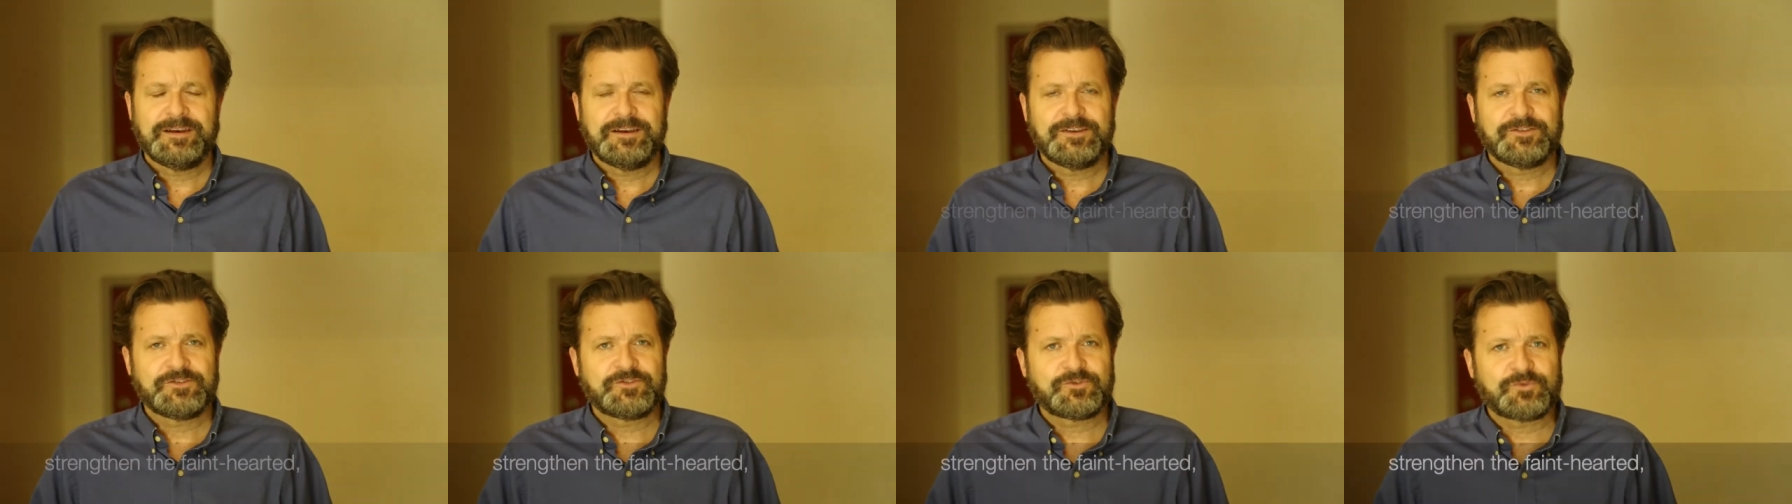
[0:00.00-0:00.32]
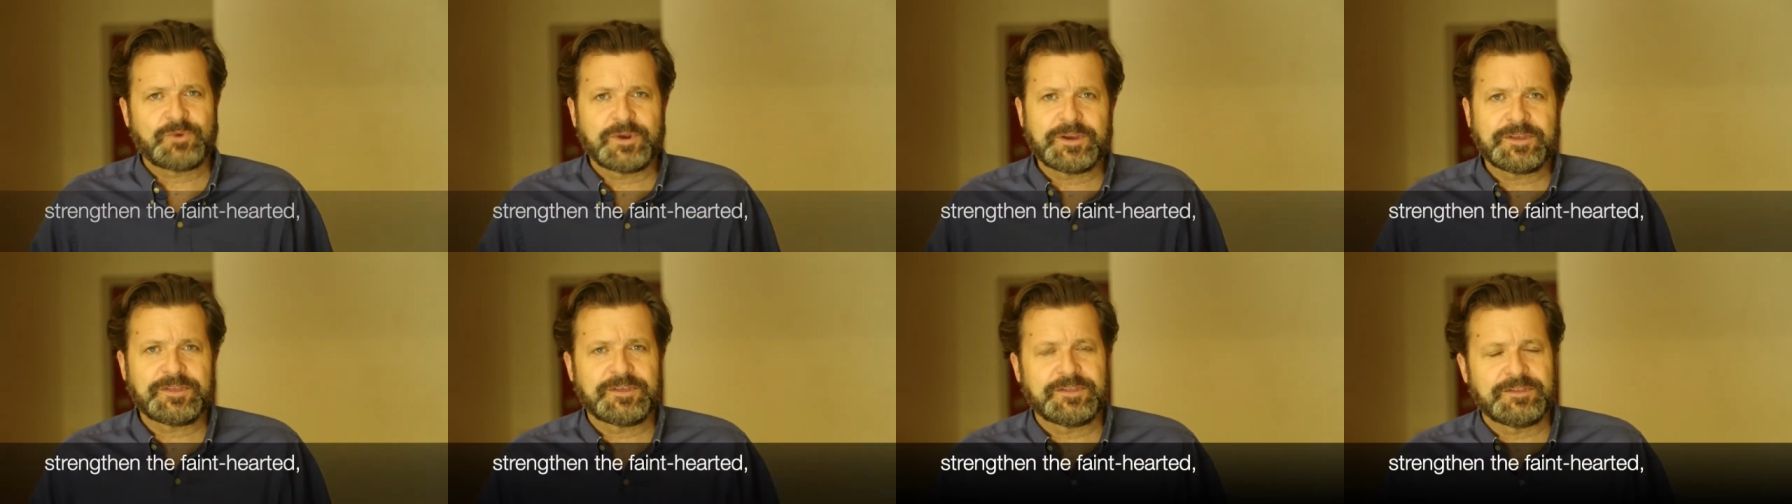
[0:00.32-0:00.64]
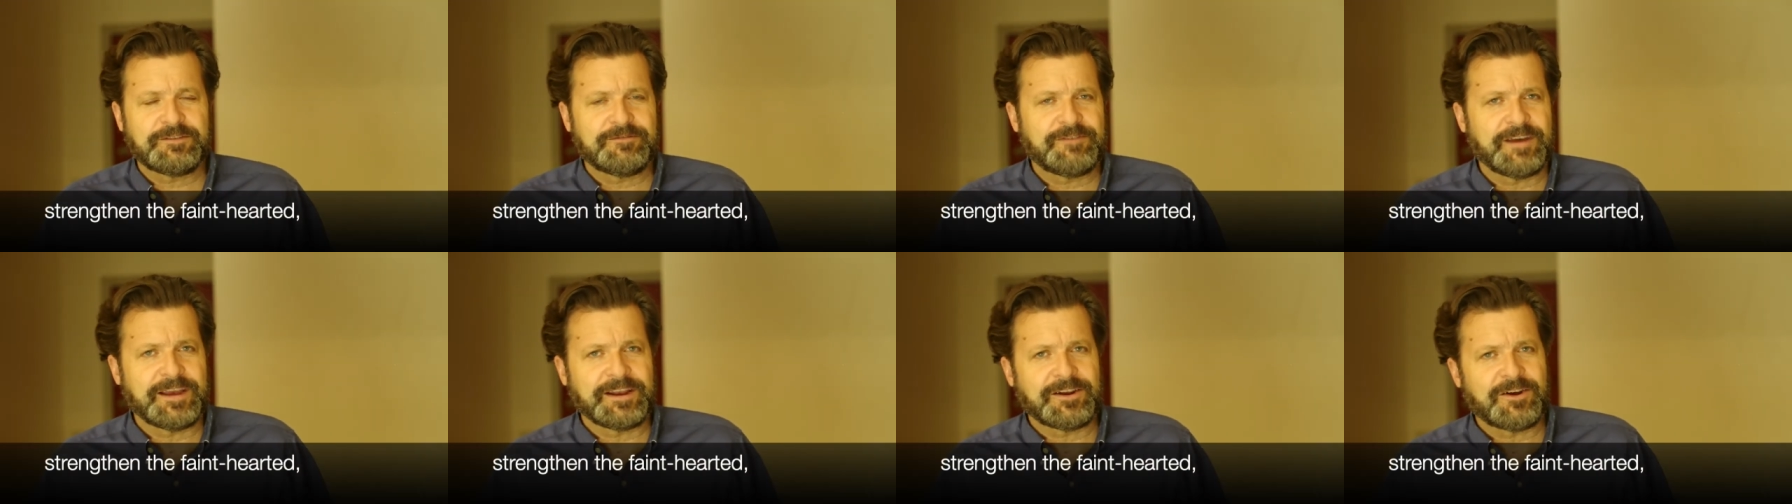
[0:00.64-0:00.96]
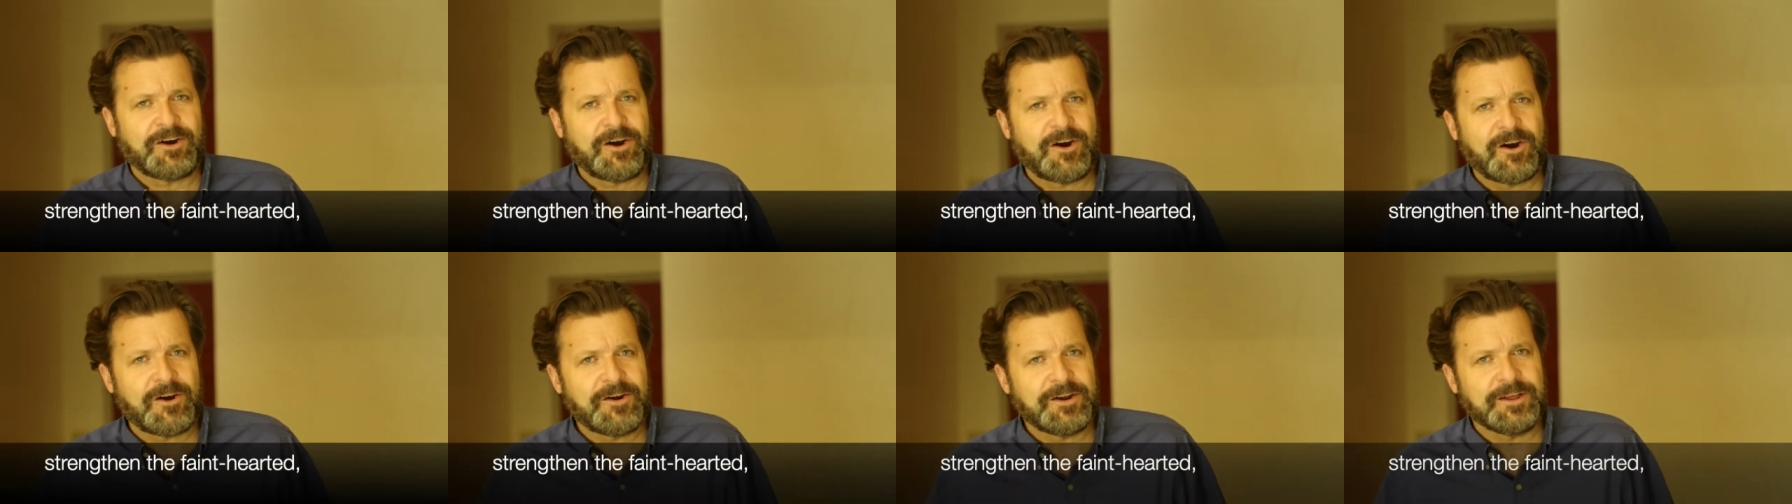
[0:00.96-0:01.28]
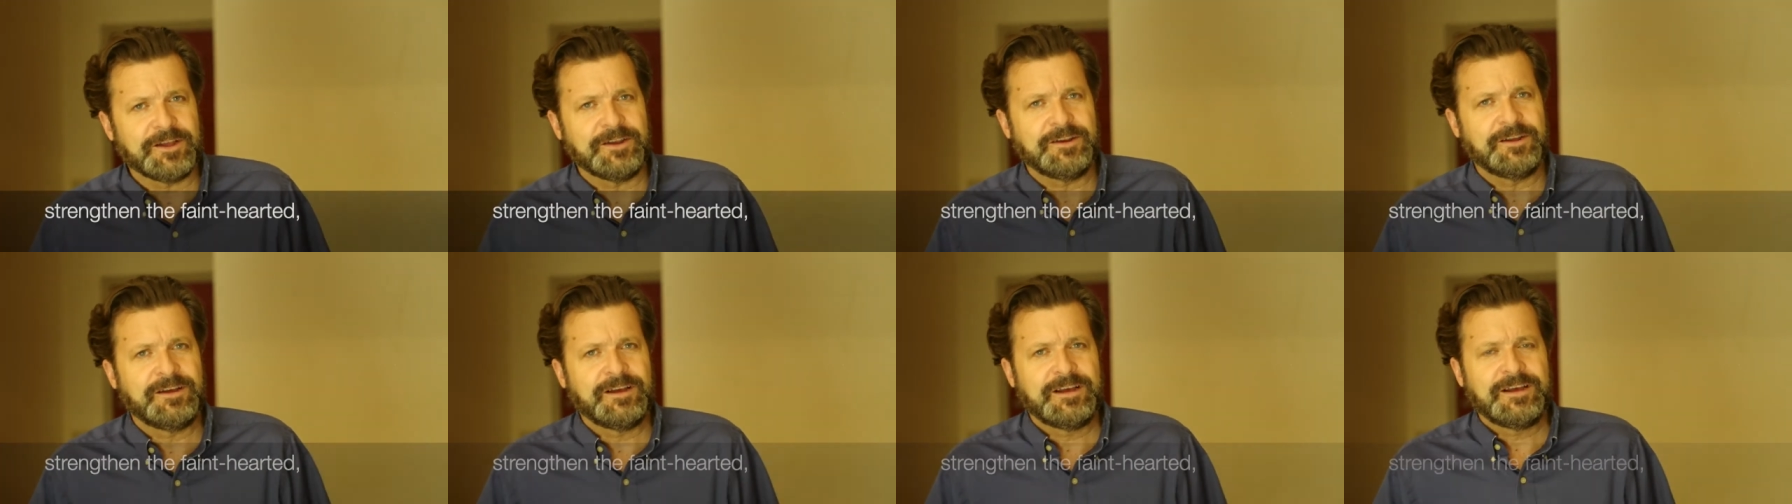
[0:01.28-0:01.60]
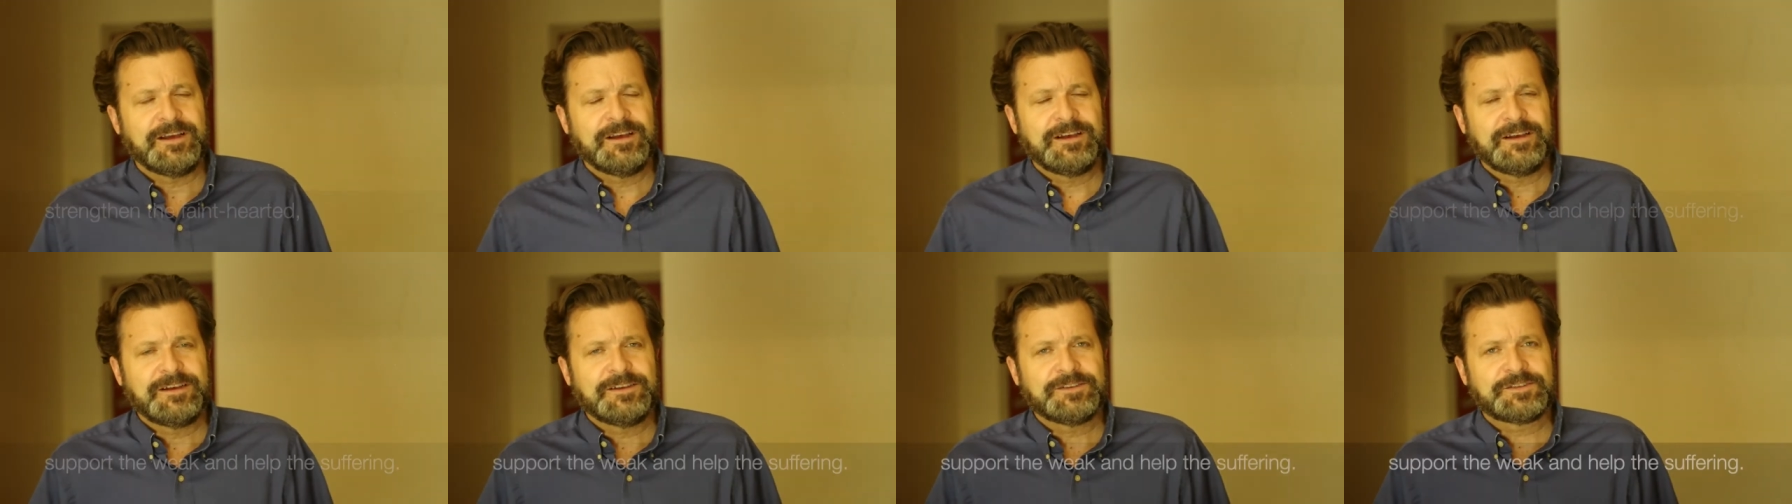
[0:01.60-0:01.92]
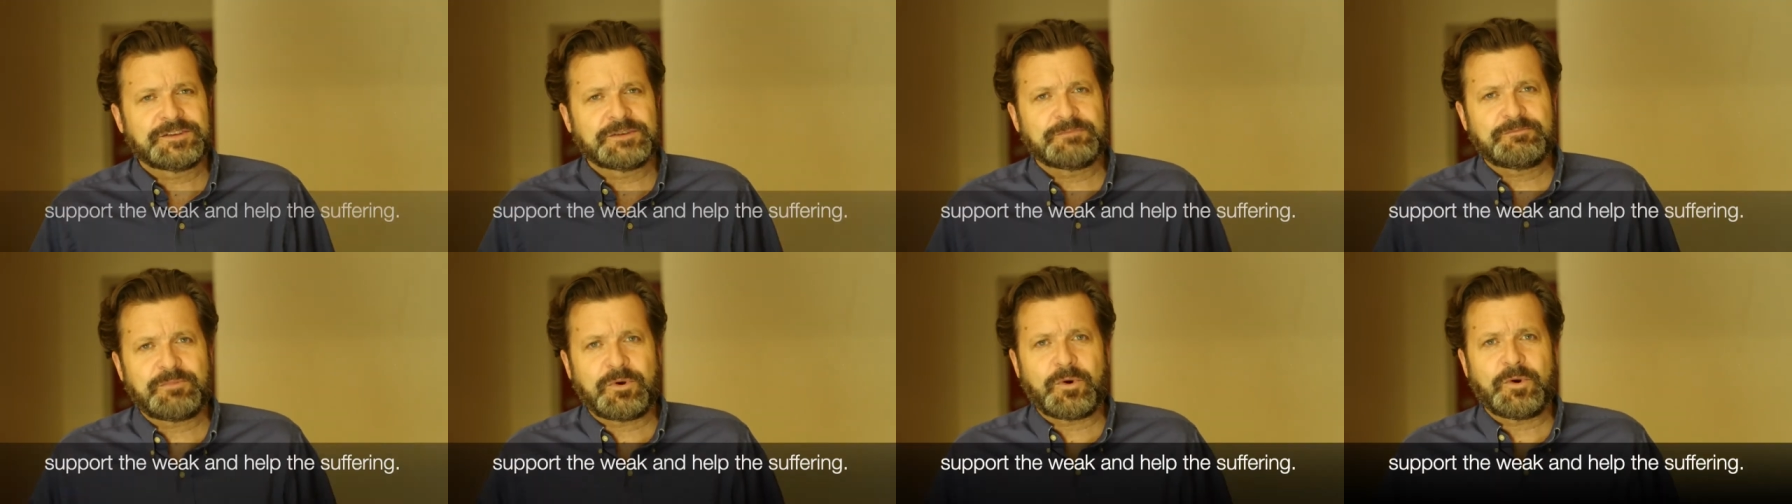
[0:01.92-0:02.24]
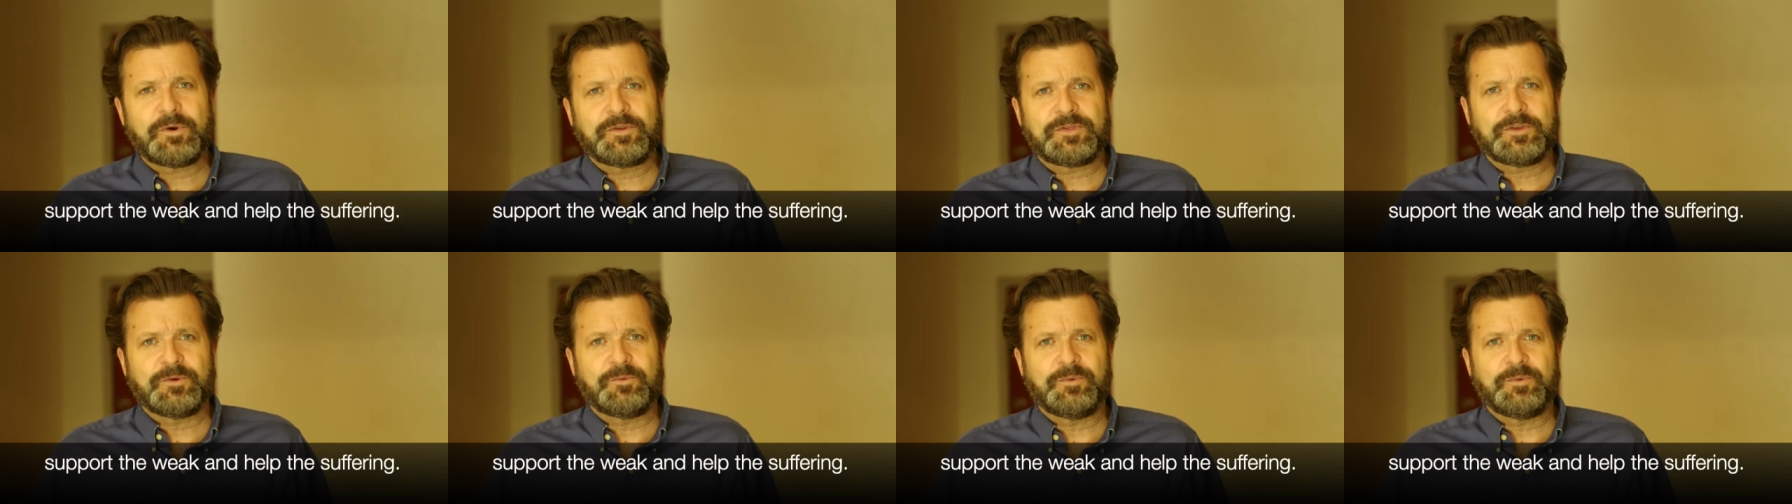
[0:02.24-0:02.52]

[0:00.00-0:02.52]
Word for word: Strengthen the faint hearted. Support